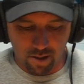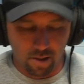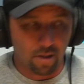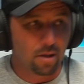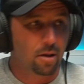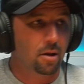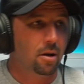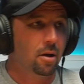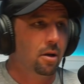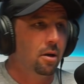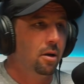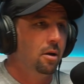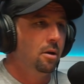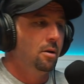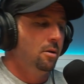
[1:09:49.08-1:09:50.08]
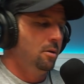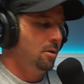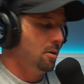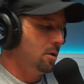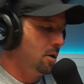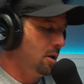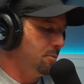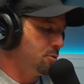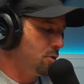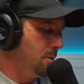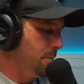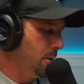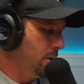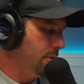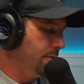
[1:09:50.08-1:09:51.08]
No, no, no. How much
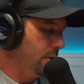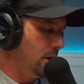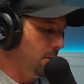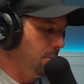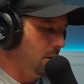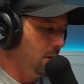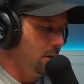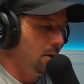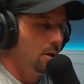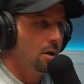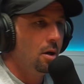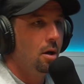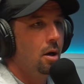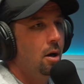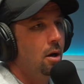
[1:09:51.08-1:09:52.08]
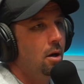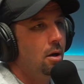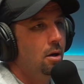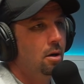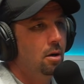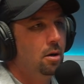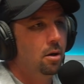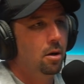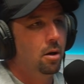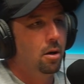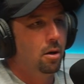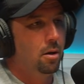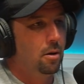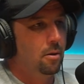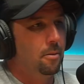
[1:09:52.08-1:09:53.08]
hate mail do you me. get for
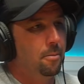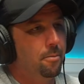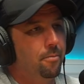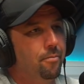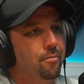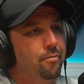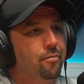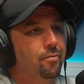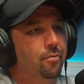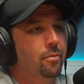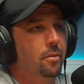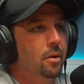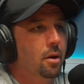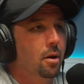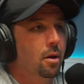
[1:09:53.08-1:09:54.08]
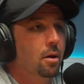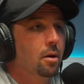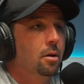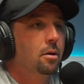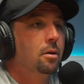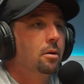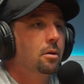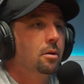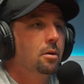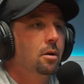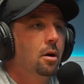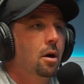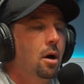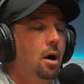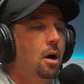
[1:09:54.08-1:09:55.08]
brackets not mocking doing impressions?